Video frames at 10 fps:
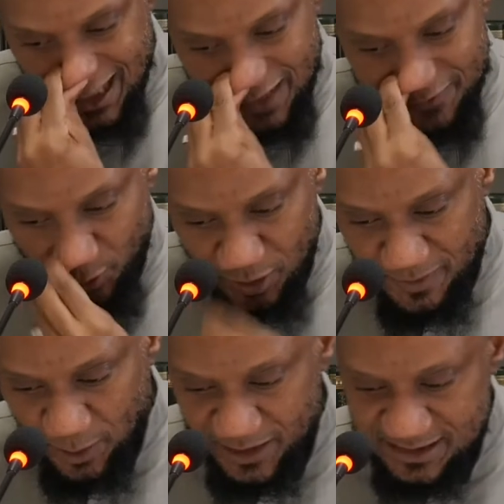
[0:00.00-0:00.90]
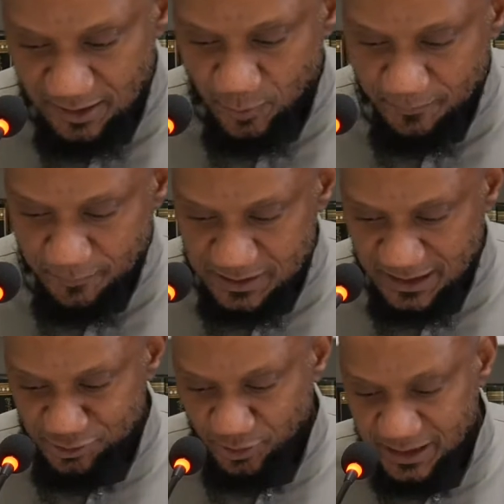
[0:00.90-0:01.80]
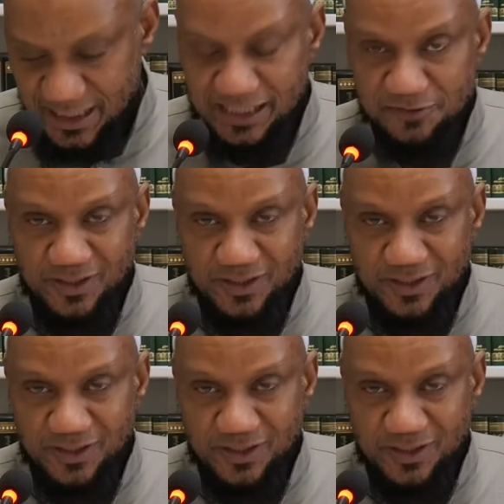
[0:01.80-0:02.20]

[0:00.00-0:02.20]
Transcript: After ulama can somewhat but concerning daif